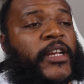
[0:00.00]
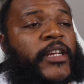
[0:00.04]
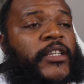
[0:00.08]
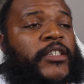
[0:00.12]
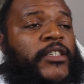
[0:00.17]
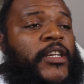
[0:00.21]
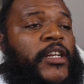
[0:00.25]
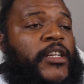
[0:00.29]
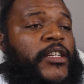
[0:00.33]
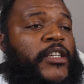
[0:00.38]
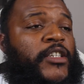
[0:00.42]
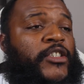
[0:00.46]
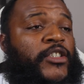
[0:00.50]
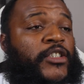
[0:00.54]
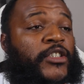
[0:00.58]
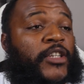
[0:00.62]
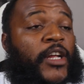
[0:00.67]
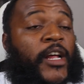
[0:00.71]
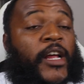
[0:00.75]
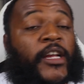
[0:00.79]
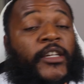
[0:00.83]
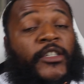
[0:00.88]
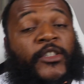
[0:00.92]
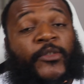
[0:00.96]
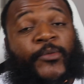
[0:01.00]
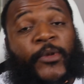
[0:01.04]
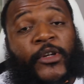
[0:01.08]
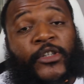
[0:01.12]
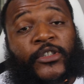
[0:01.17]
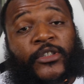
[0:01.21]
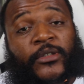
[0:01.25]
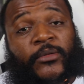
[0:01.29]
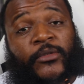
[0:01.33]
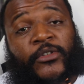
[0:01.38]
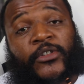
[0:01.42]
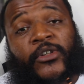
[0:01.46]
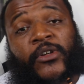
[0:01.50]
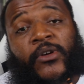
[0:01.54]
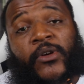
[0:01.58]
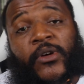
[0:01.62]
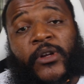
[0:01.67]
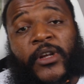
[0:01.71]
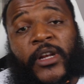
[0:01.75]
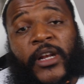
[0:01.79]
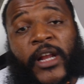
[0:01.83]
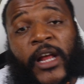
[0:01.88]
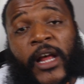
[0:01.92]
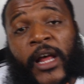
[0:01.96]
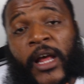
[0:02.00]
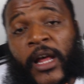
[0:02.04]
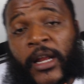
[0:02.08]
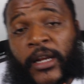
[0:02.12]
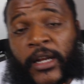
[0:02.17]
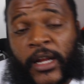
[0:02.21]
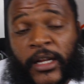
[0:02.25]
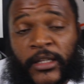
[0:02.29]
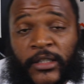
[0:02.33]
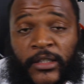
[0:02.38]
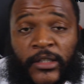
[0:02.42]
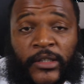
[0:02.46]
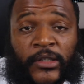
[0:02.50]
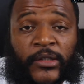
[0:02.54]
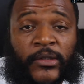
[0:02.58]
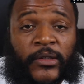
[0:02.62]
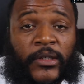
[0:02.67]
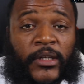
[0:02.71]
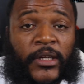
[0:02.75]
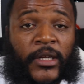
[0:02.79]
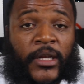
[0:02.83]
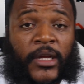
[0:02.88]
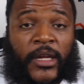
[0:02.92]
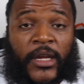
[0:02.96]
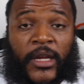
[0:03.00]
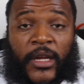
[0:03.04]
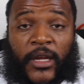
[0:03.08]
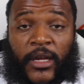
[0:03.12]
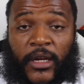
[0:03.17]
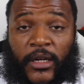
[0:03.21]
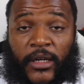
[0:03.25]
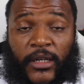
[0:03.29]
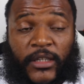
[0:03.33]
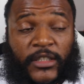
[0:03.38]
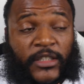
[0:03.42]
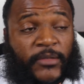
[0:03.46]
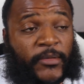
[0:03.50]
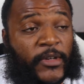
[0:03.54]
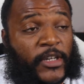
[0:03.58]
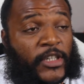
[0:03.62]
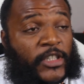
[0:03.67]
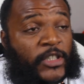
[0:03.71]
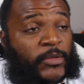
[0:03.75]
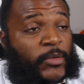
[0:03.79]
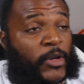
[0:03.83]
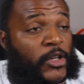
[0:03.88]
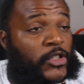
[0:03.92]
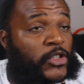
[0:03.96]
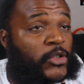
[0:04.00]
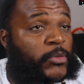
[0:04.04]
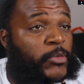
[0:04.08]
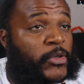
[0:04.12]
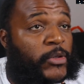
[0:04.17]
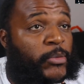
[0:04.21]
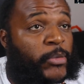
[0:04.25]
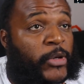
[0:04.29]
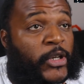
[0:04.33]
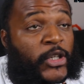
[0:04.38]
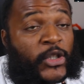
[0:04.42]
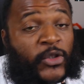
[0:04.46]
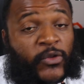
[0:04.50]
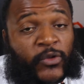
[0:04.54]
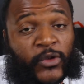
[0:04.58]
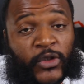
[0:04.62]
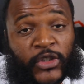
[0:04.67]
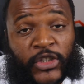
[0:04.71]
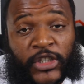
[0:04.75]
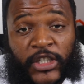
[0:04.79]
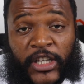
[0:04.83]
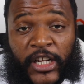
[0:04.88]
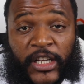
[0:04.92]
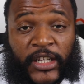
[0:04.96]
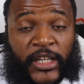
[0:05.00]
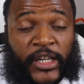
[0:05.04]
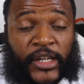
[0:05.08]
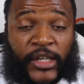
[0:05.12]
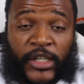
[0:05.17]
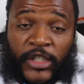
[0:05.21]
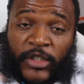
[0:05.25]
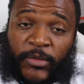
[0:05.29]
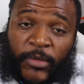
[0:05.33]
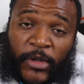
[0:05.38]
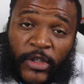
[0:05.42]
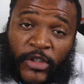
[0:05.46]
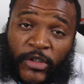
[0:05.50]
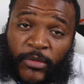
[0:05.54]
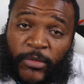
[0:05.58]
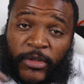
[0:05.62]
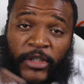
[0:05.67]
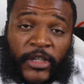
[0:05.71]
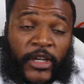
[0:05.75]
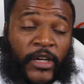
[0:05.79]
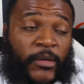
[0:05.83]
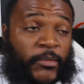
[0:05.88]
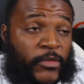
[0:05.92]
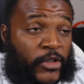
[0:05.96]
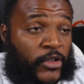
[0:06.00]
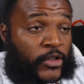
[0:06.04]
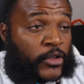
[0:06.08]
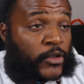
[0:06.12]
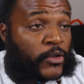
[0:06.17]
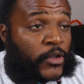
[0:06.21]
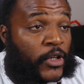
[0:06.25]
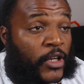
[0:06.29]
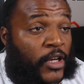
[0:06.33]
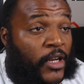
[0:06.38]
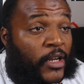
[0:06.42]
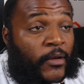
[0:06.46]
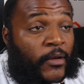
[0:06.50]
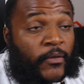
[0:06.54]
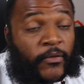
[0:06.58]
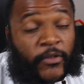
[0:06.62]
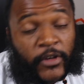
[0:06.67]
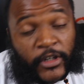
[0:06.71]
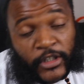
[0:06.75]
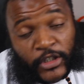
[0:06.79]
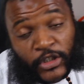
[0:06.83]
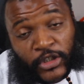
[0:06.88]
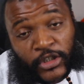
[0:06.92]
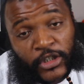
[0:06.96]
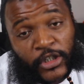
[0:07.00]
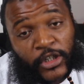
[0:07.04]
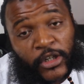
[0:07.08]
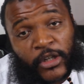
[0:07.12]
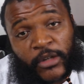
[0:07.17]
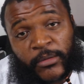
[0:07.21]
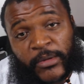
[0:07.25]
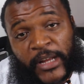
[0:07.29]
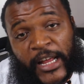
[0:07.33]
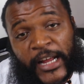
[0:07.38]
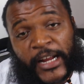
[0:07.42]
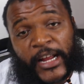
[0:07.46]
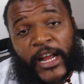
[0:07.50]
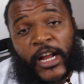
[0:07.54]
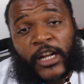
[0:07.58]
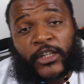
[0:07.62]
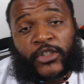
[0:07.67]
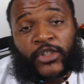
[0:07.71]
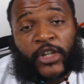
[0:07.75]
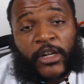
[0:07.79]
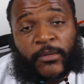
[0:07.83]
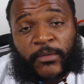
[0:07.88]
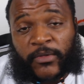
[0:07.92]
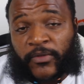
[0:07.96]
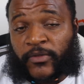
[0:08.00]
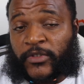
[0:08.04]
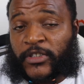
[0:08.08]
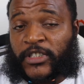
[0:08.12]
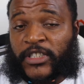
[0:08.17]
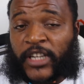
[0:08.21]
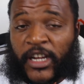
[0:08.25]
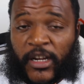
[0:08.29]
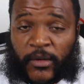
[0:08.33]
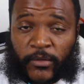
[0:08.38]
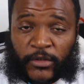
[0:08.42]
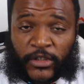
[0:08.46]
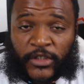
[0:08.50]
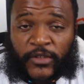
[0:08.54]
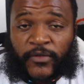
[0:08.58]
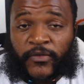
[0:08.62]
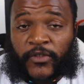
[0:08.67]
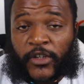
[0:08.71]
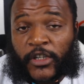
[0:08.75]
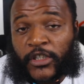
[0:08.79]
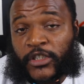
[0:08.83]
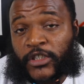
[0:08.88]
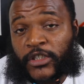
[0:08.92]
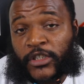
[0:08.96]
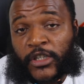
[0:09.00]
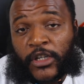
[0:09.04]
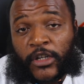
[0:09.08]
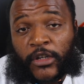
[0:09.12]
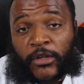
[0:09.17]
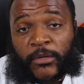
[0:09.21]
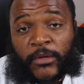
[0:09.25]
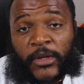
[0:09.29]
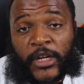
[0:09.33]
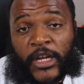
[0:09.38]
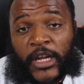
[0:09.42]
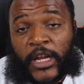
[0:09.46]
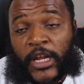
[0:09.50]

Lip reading: He trying to let you know how you supposed to be doing it, not how not to do it. You know what I'm saying? You supposed to be peaceful and shit like that. You ain't supposed to be coming through fucking shit up. Now, I got in trouble for saying we should fuck shit up.